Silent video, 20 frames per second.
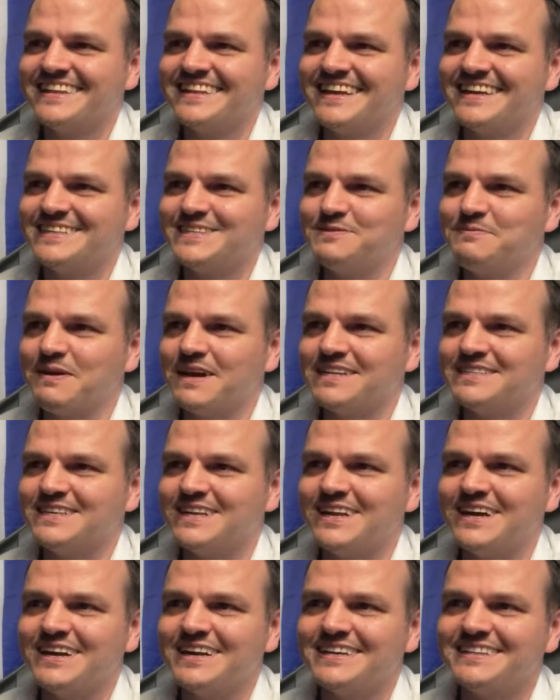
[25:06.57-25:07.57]
spends a
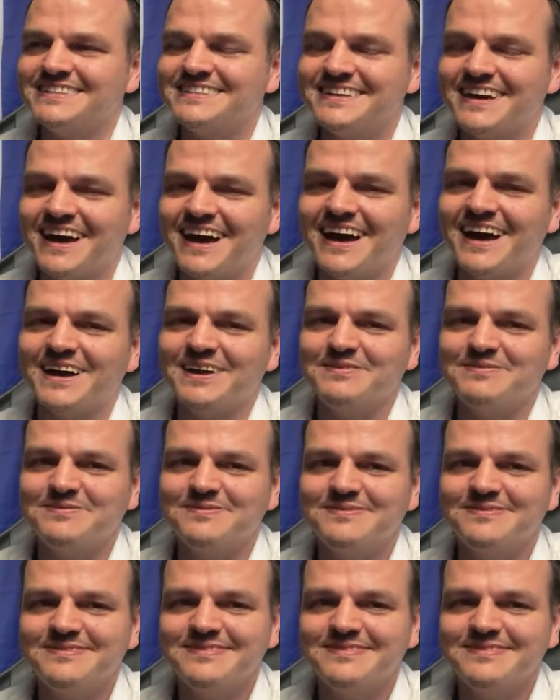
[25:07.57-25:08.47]
lot of time